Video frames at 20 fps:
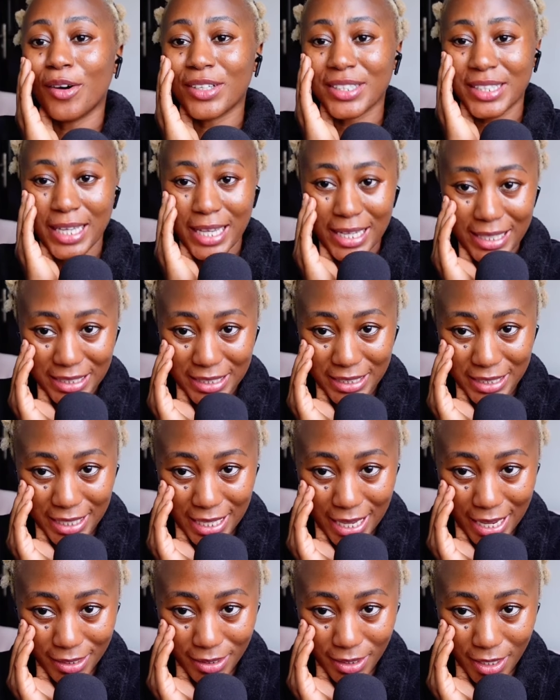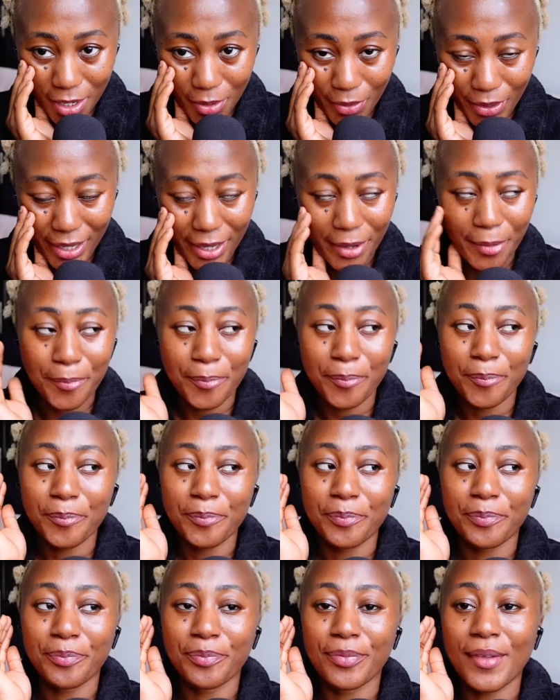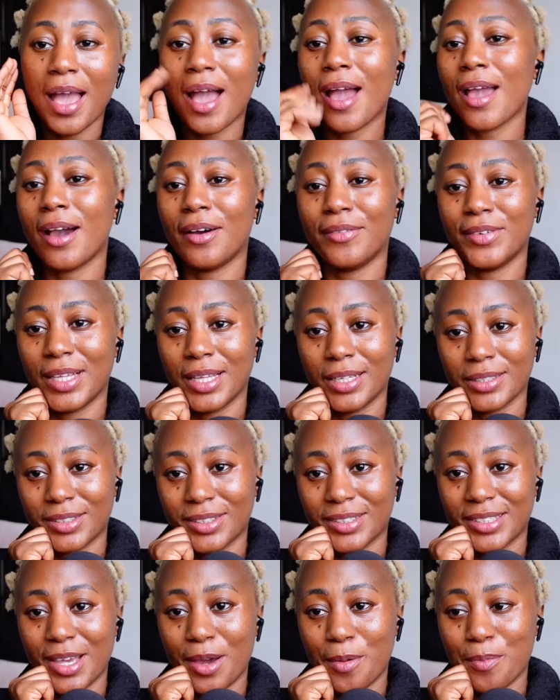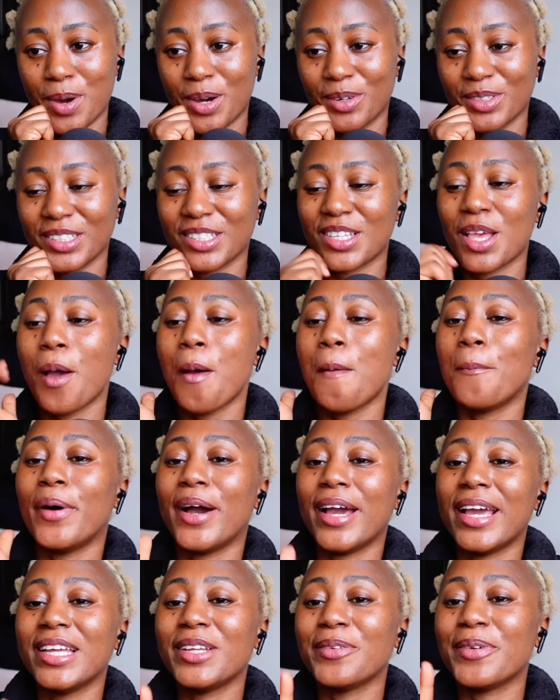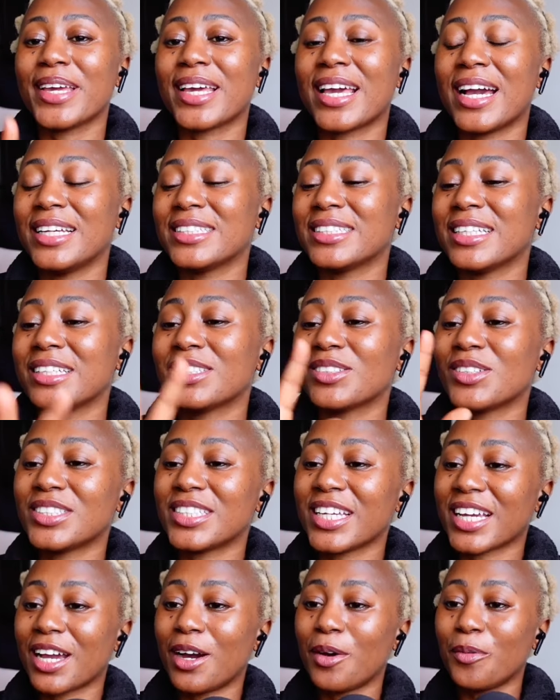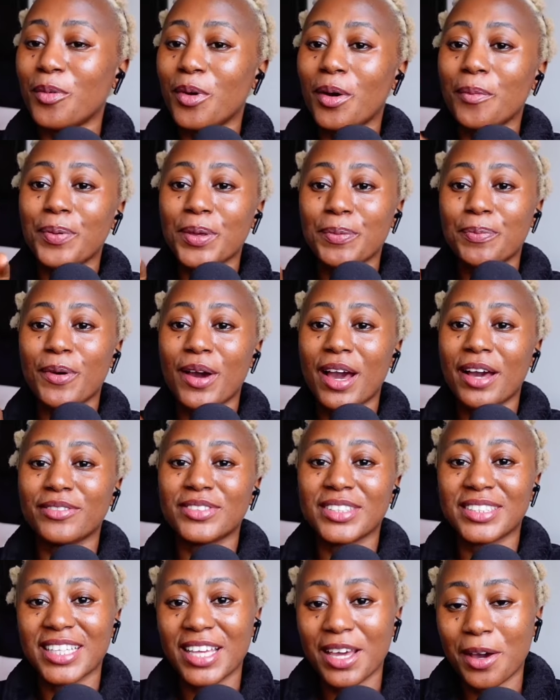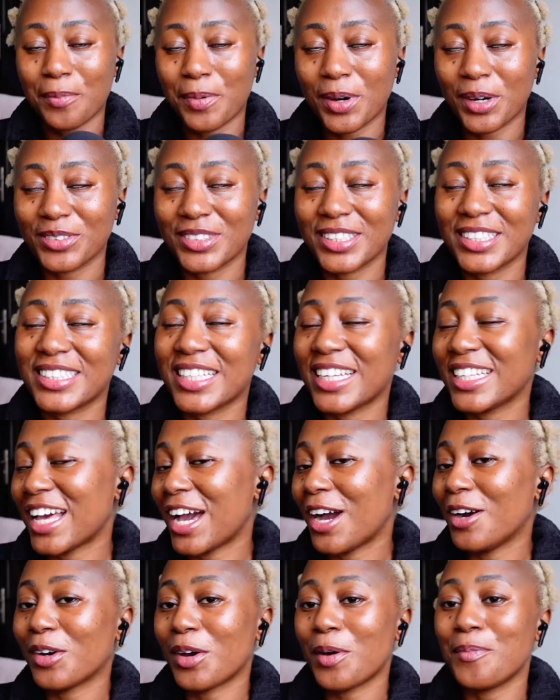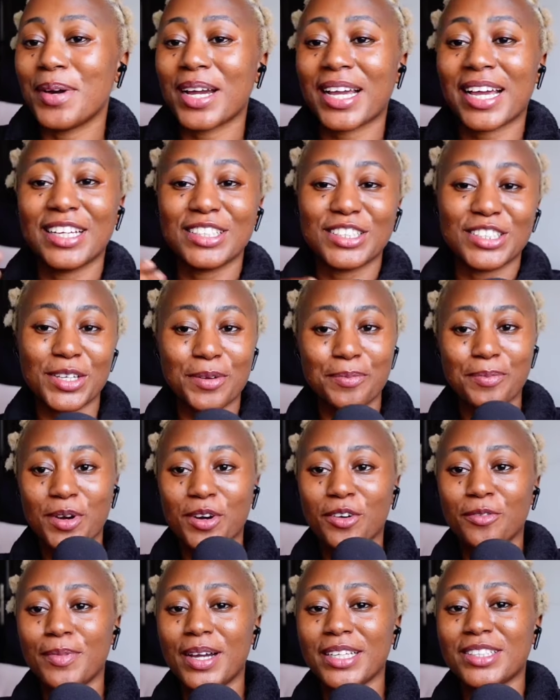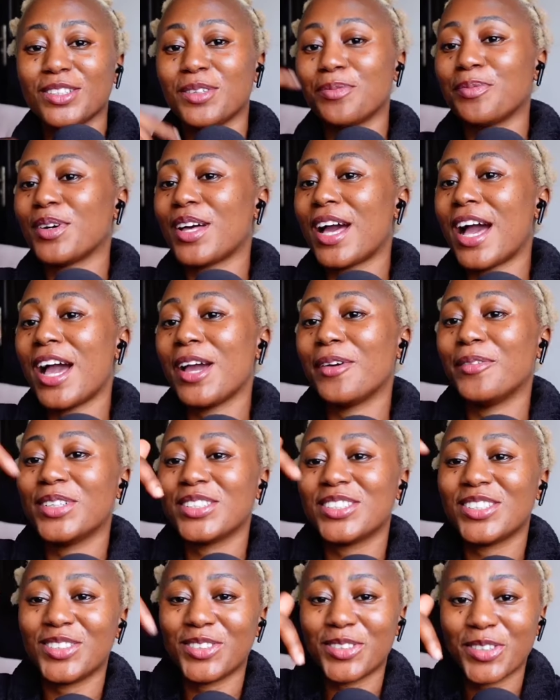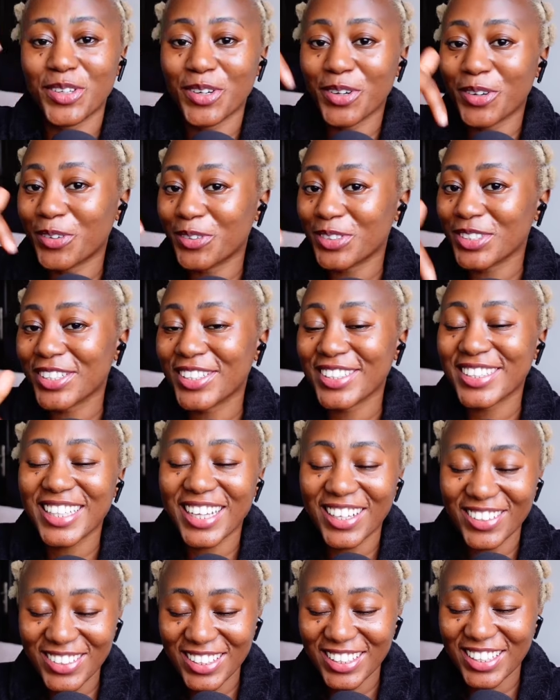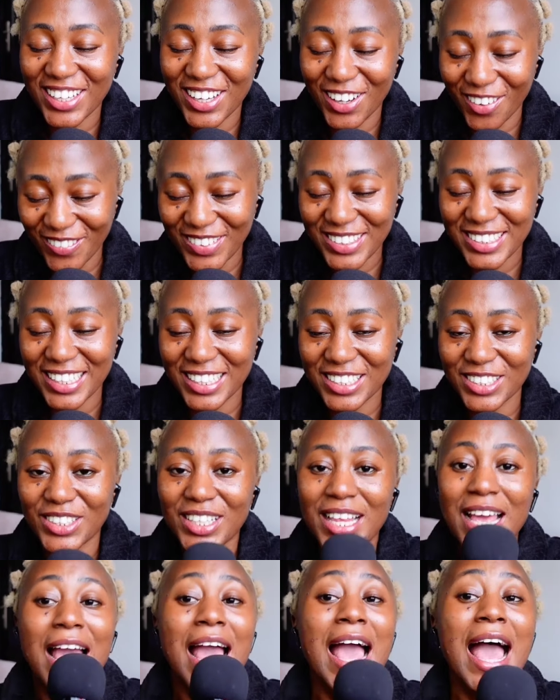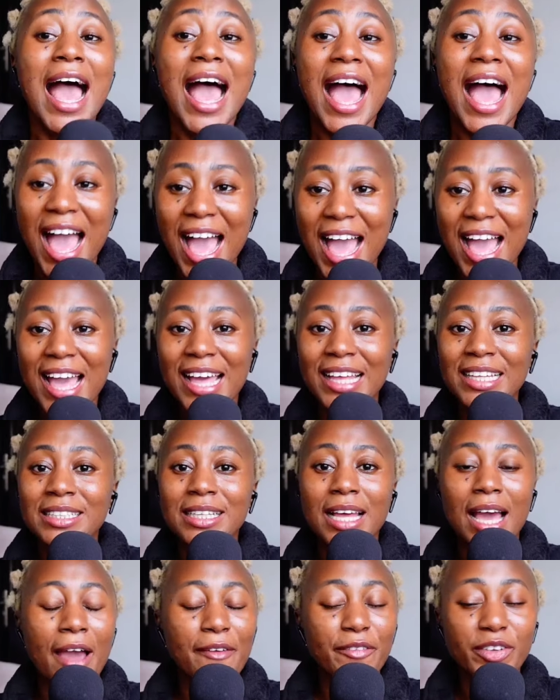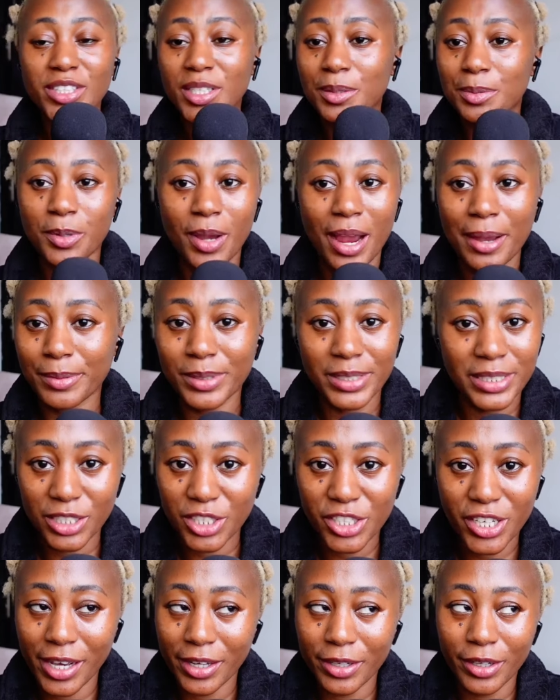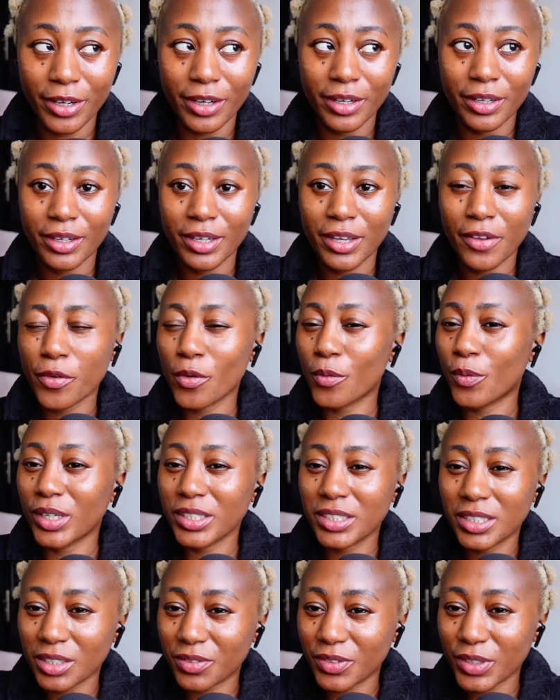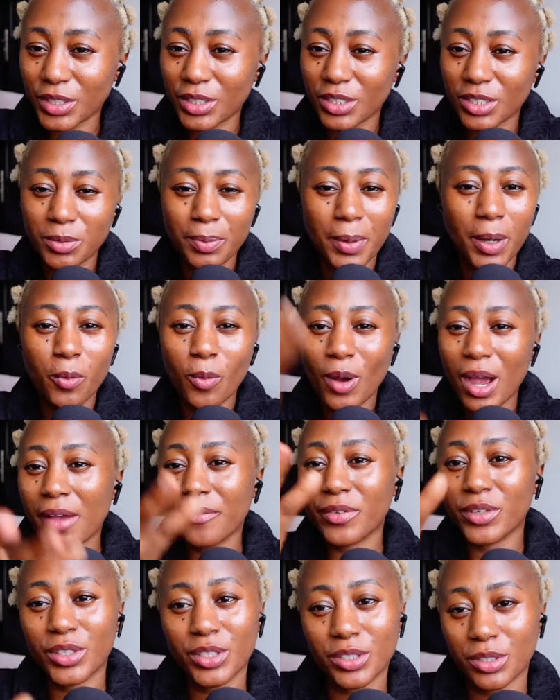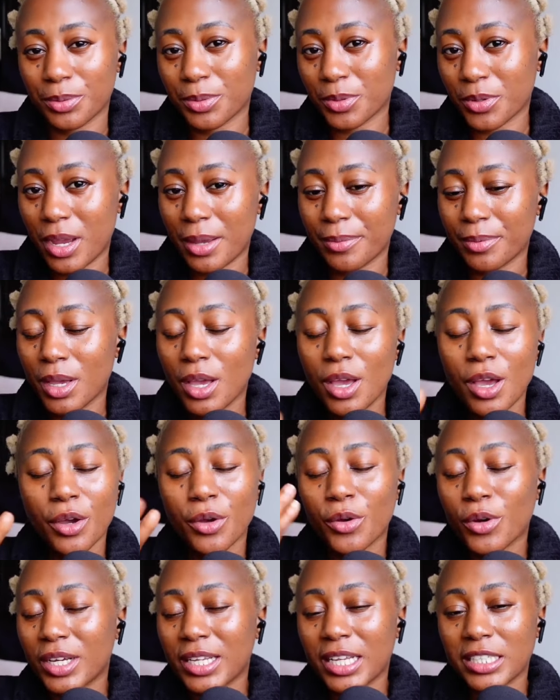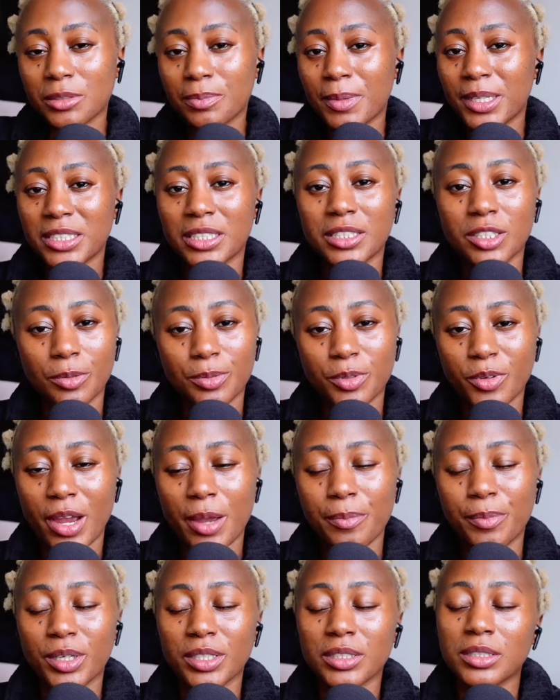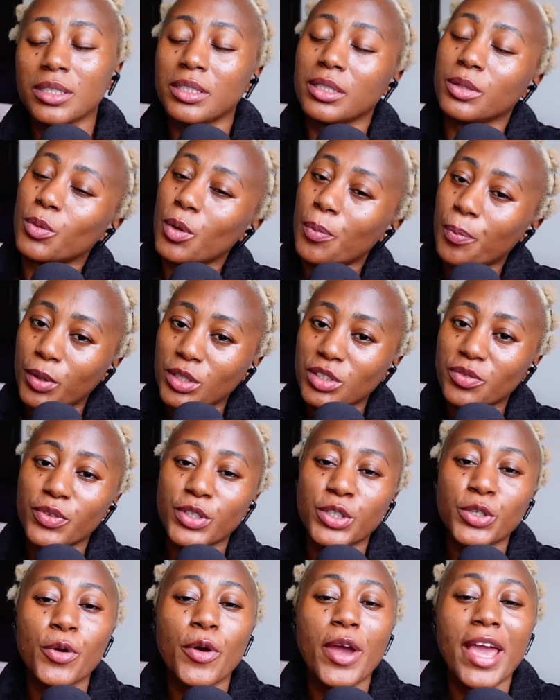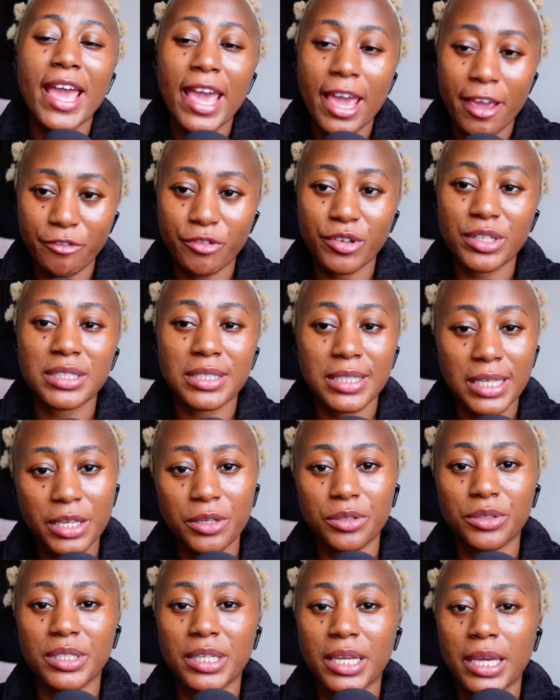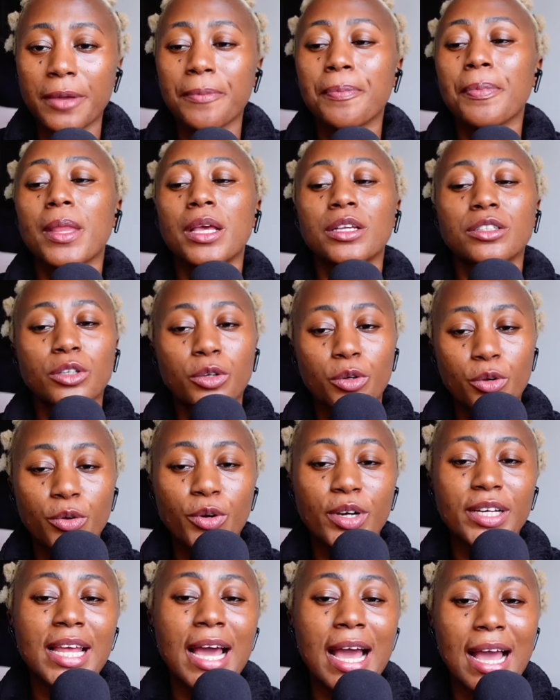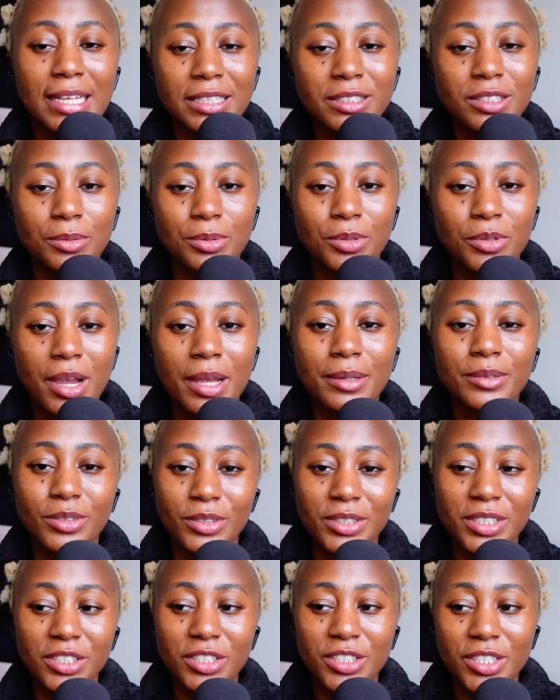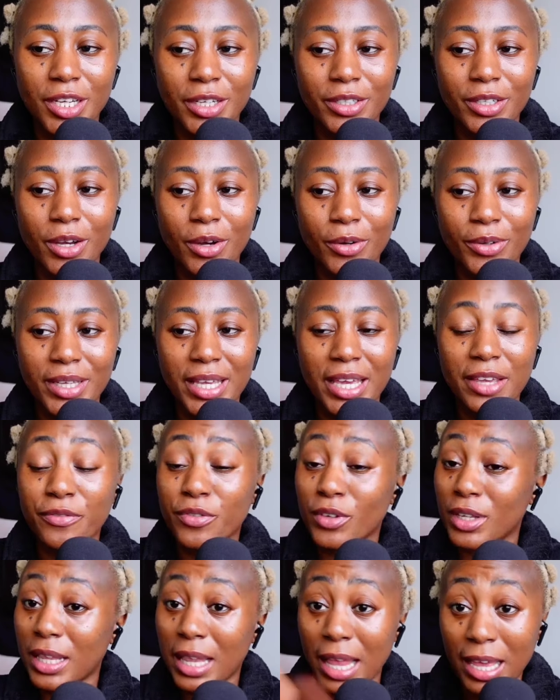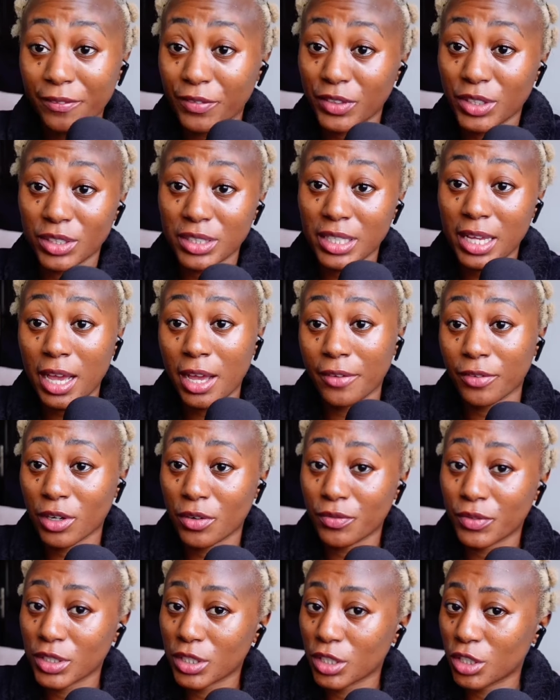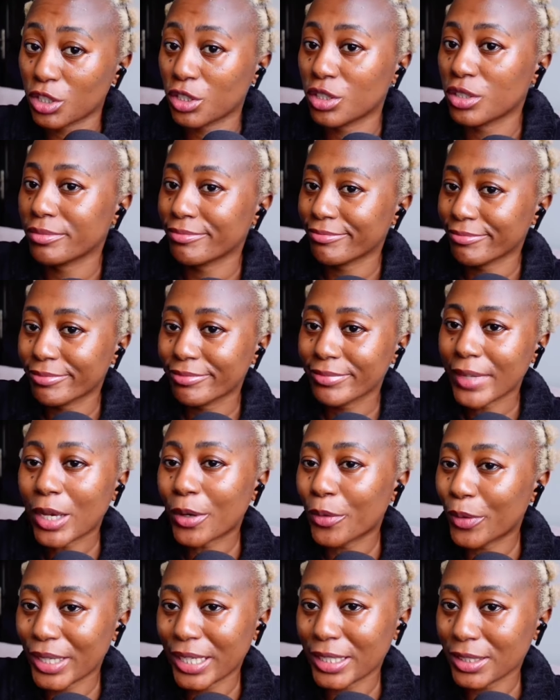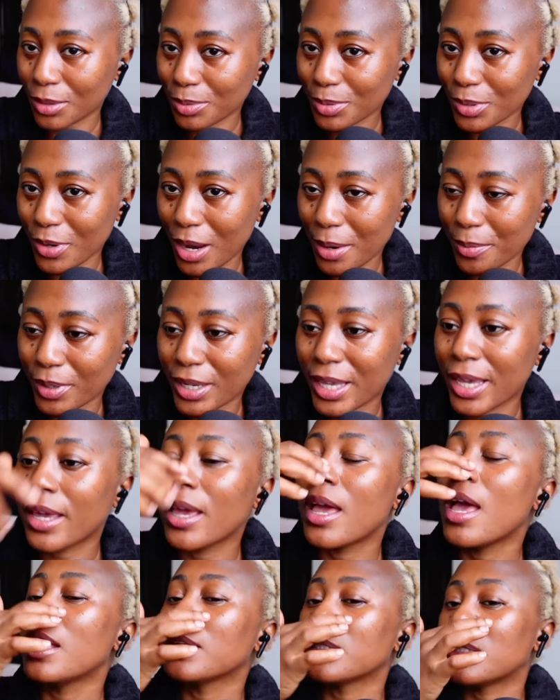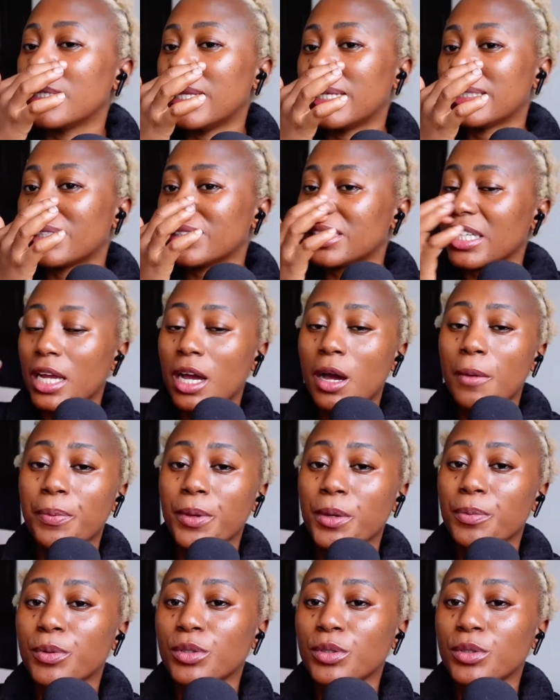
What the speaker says: on the internet, okay? I have a lot to say about this. But anyway, guys, let's go check out what people have to say about this. Then I'll come back and share more of my thoughts. But I want to know your own thoughts down in the comment section. And have you subscribed to this channel? If you watched this video to this part, why have you not subscribed? Go on and smash the subscribe button. We post video every single day. So go on and subscribe to this channel. Okay, if you like videos that have conversation, go on and subscribe, okay? So let's go check out